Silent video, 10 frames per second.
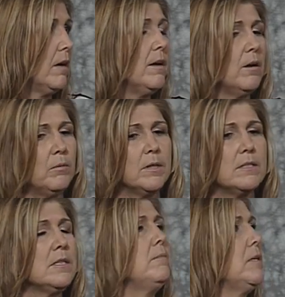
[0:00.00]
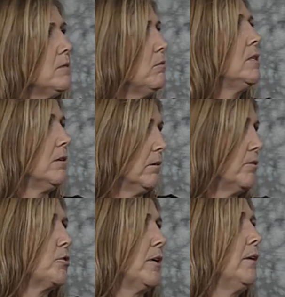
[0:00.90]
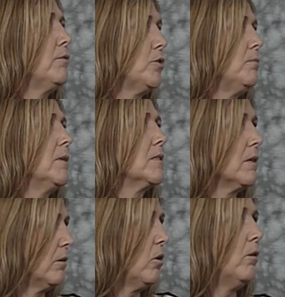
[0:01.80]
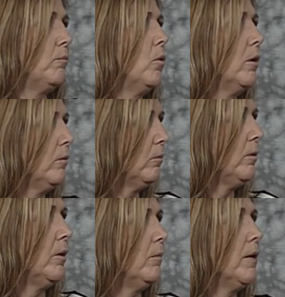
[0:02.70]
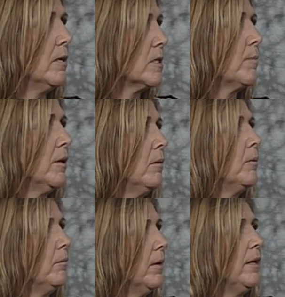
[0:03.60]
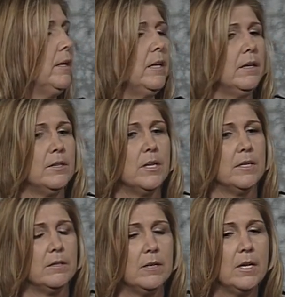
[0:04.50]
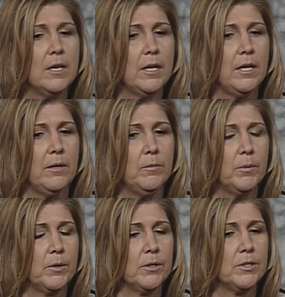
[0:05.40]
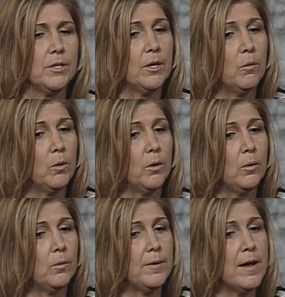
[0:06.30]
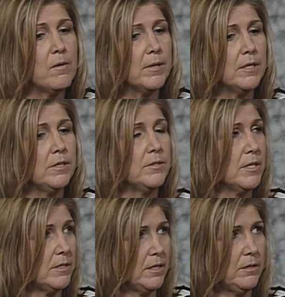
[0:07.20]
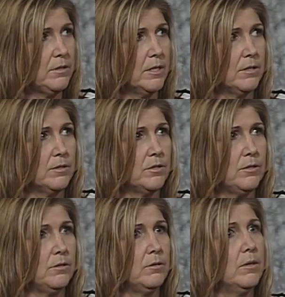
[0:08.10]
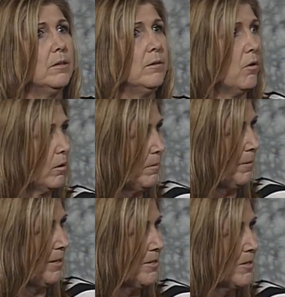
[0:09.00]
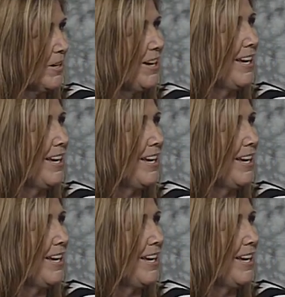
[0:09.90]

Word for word: Right. Now with the CBs, we did our own training for two months down in Gulfport, mm-hmm. and you know we got spun up and ready, and and and we were good to go. Well, now what they do is they take you down to an army base